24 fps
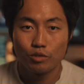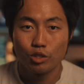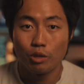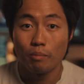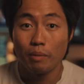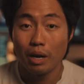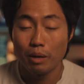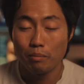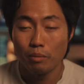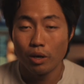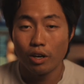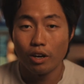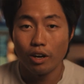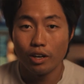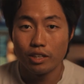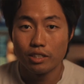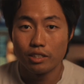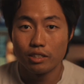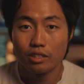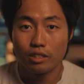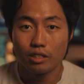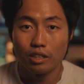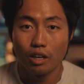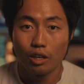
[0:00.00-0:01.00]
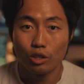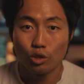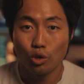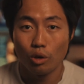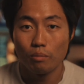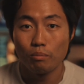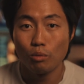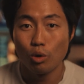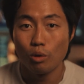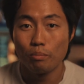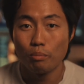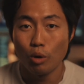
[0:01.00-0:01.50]
To make my idea a lot
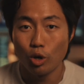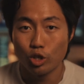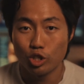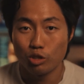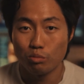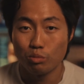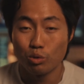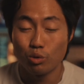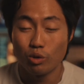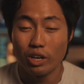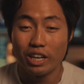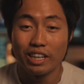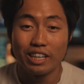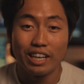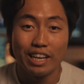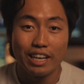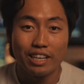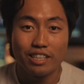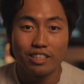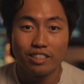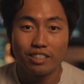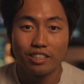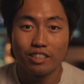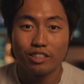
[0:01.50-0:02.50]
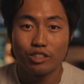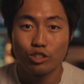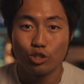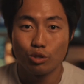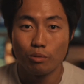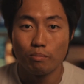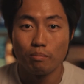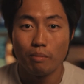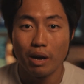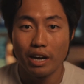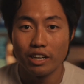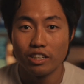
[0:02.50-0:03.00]
more possible and easy to
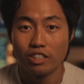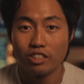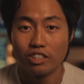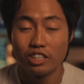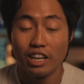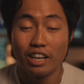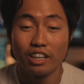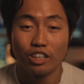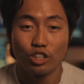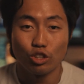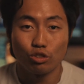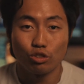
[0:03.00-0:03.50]
manage and